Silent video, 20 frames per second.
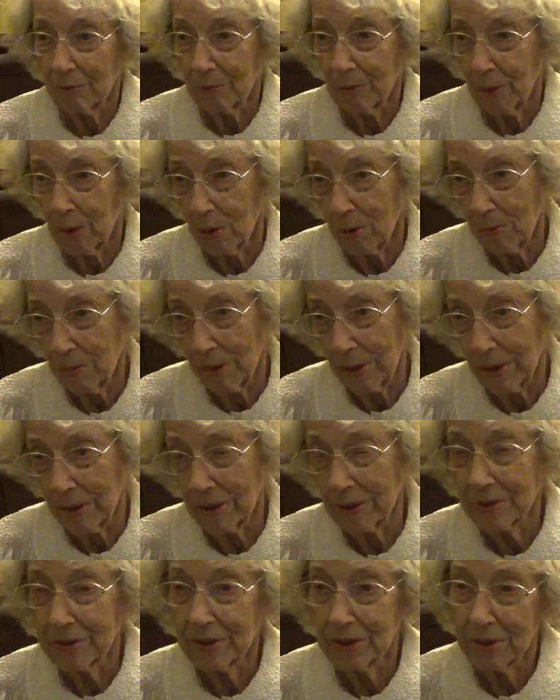
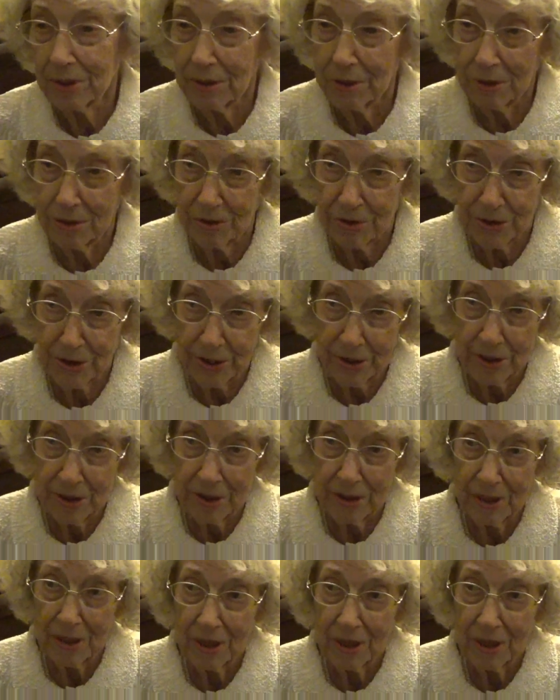Palmyra to Hershey,